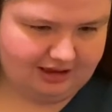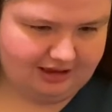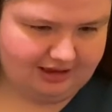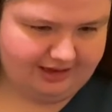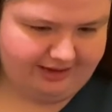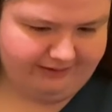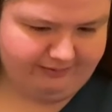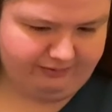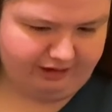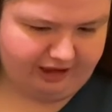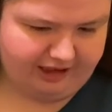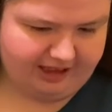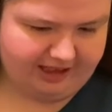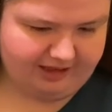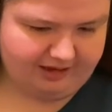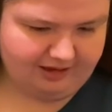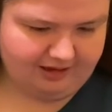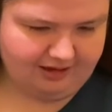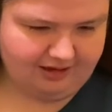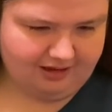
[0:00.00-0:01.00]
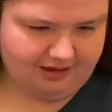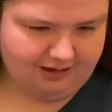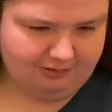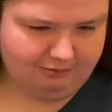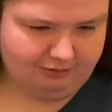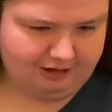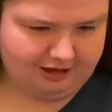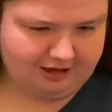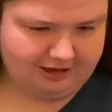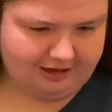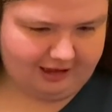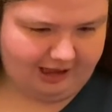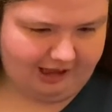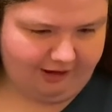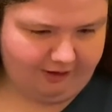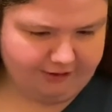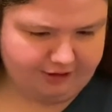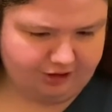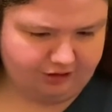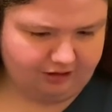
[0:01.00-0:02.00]
It might, but I
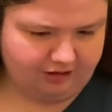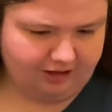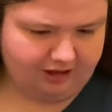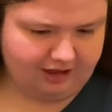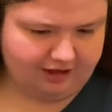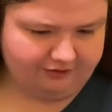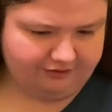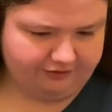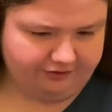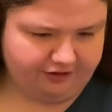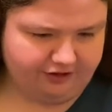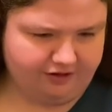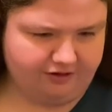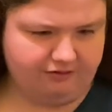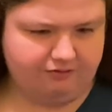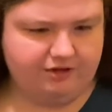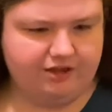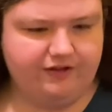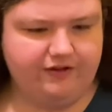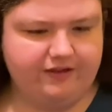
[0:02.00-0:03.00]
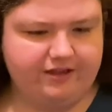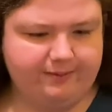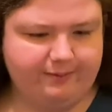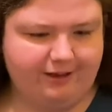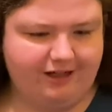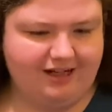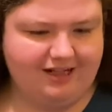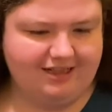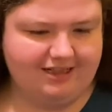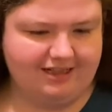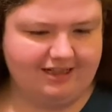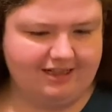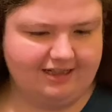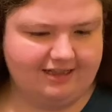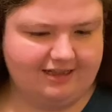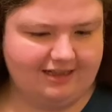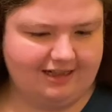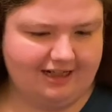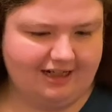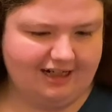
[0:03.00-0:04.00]
also learned through 2 experiences
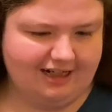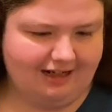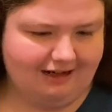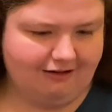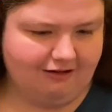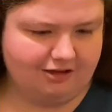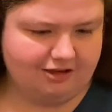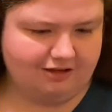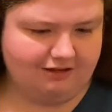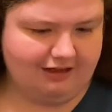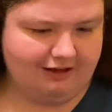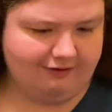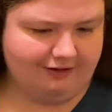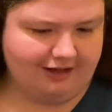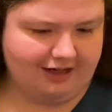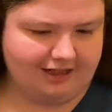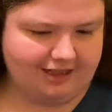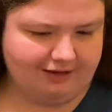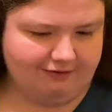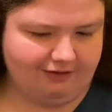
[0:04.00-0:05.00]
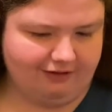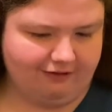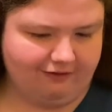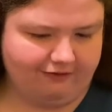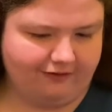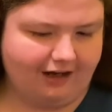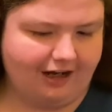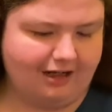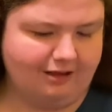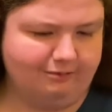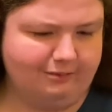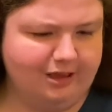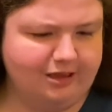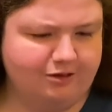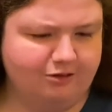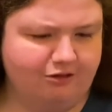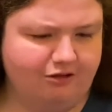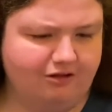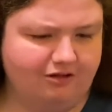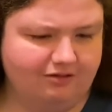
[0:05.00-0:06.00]
that I also have a connection with a fire elemental.